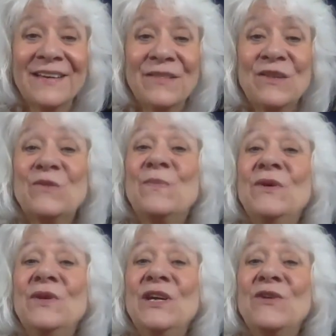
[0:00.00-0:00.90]
This
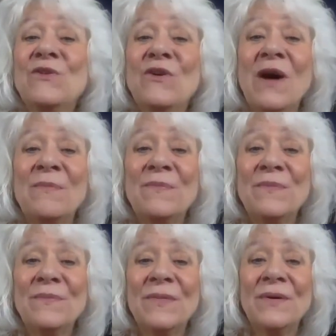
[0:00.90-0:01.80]
beauty grew up
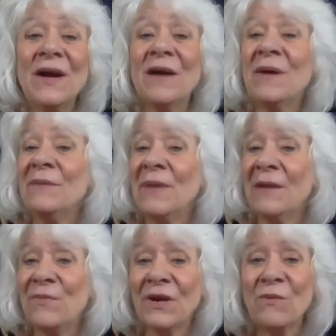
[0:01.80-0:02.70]
on my
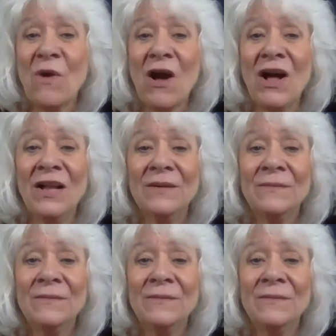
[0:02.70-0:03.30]
brick wall,